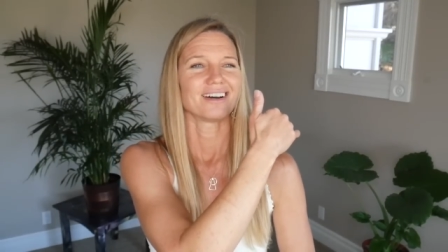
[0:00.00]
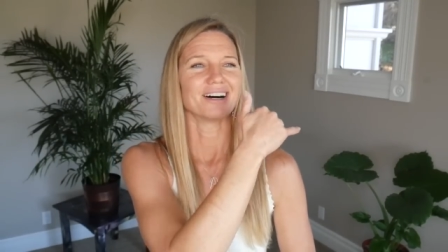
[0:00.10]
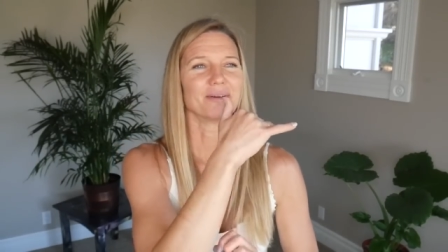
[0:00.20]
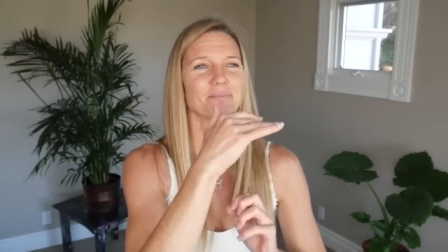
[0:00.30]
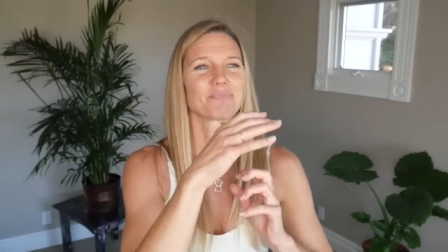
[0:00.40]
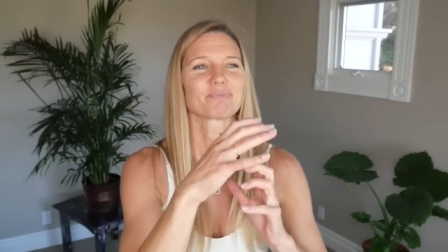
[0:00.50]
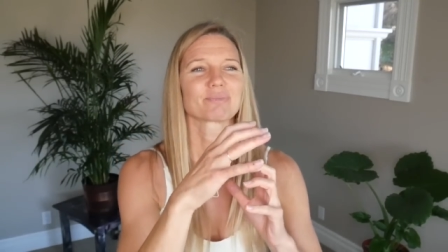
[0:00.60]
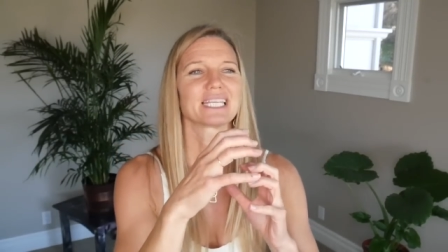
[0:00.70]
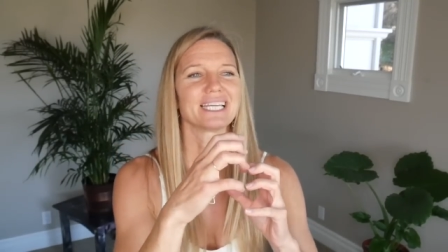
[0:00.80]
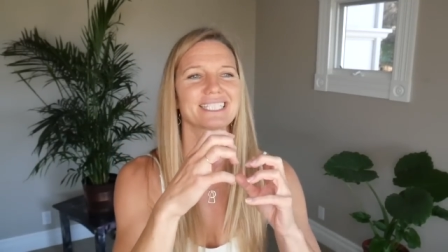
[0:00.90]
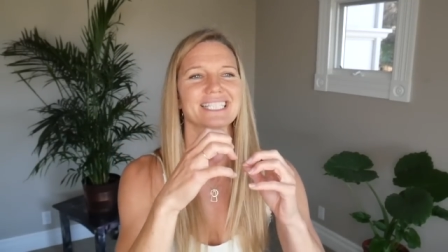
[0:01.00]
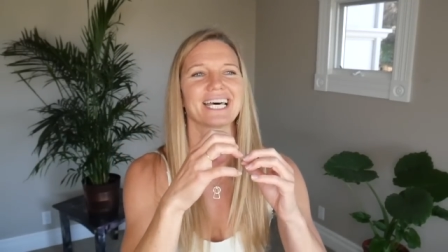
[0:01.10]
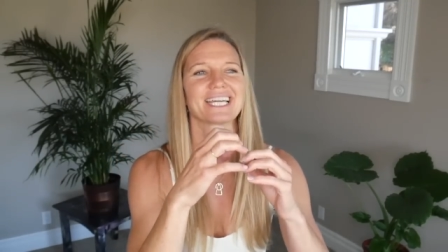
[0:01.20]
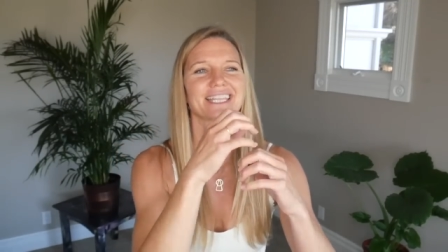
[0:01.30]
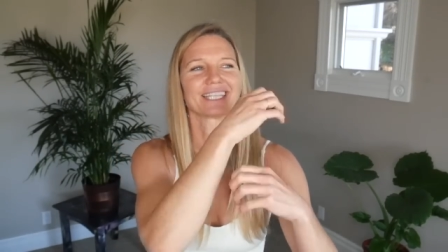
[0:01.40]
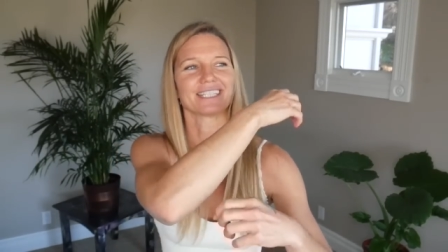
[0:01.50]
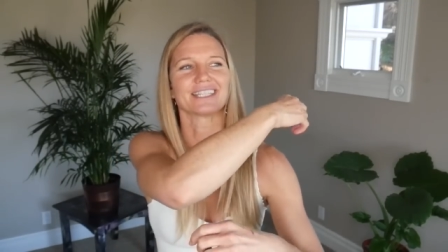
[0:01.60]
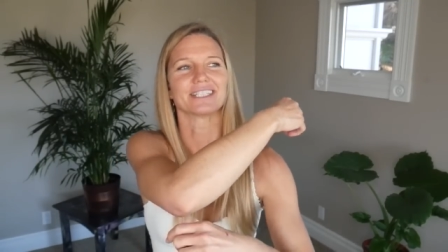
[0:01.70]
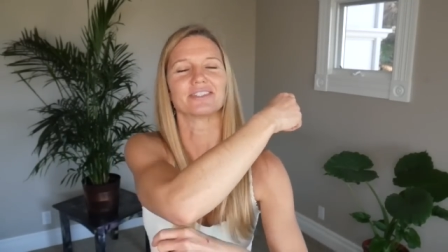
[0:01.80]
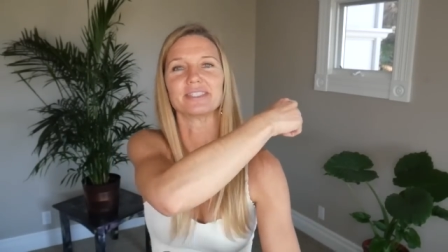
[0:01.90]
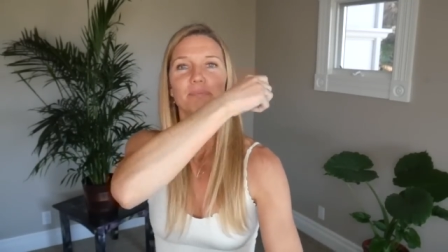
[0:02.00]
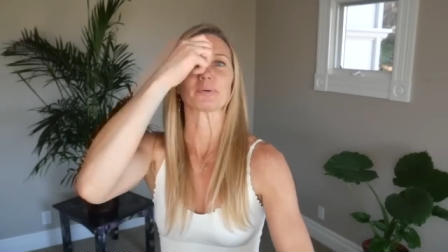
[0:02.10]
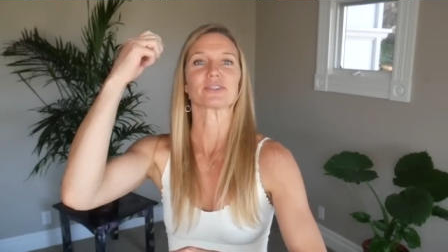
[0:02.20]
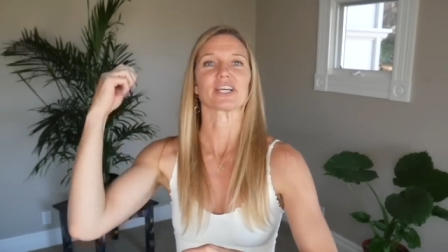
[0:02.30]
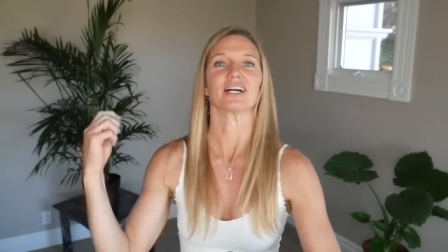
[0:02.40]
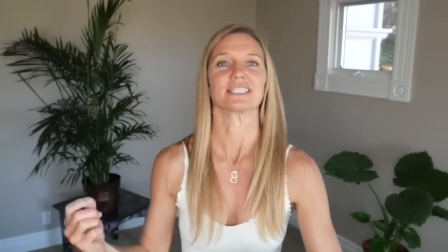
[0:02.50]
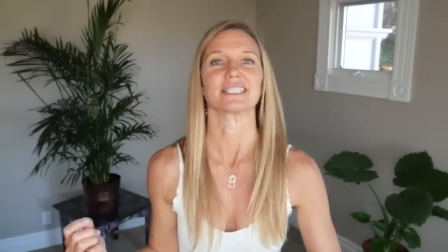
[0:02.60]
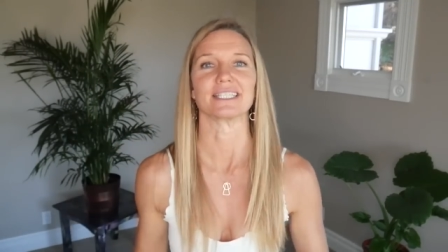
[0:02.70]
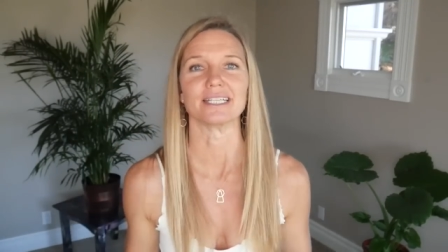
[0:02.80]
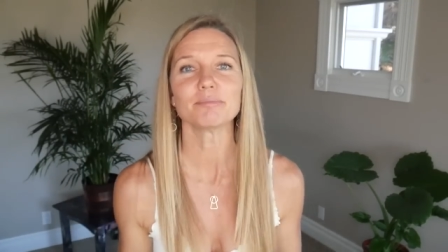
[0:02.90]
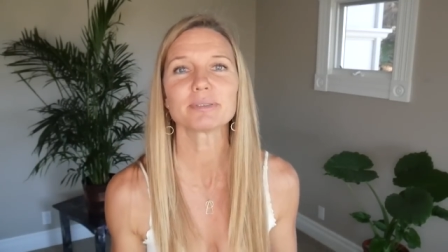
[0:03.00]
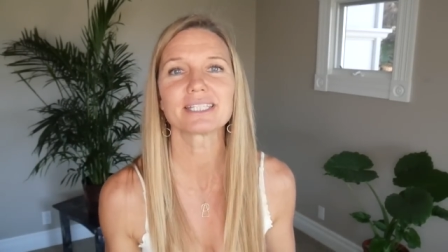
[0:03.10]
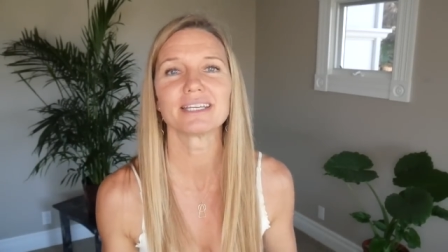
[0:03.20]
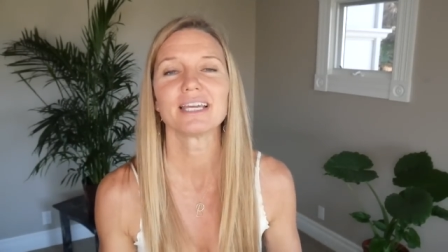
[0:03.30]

um, it's like the the zipper's unzipped